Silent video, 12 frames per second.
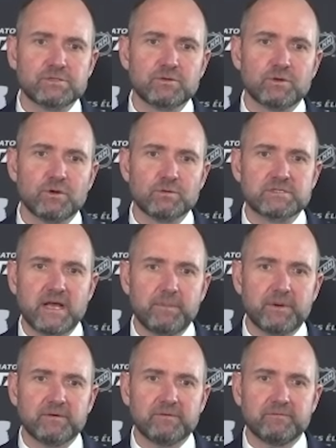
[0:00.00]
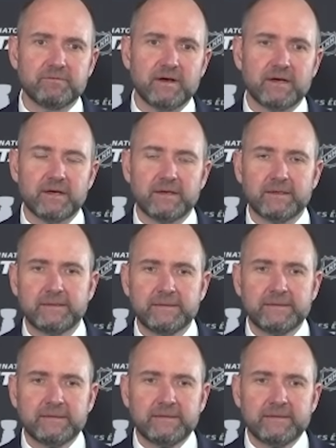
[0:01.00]
those type of
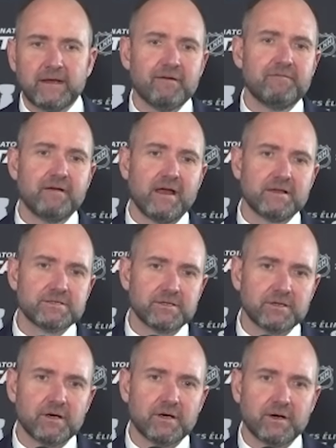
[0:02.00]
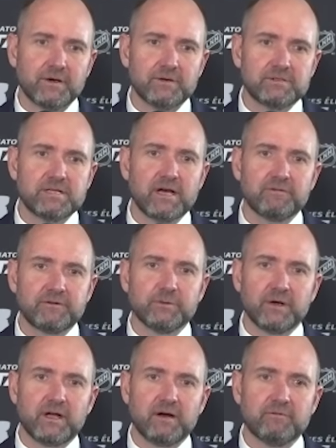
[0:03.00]
events are tough to
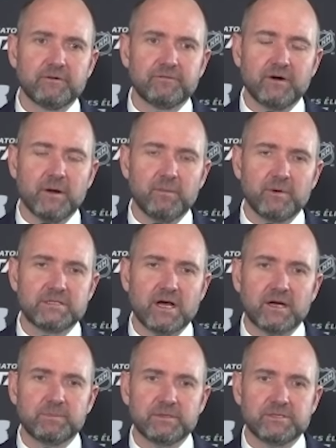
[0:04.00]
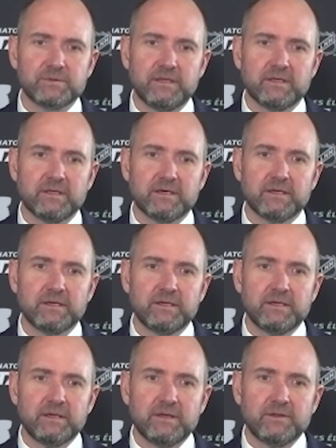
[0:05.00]
recover from. We talked between the
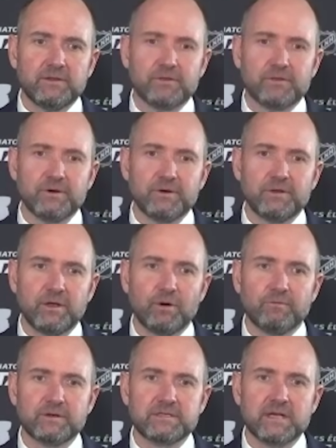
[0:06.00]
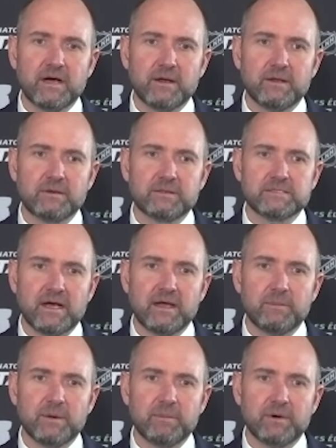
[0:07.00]
third and the overtime
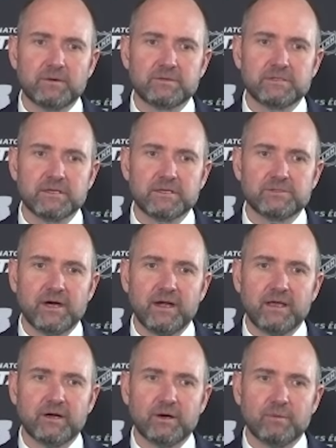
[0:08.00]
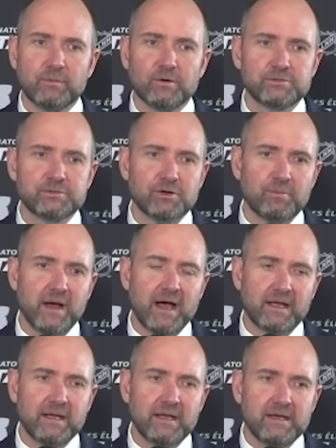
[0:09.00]
time about trying to get our mojo back.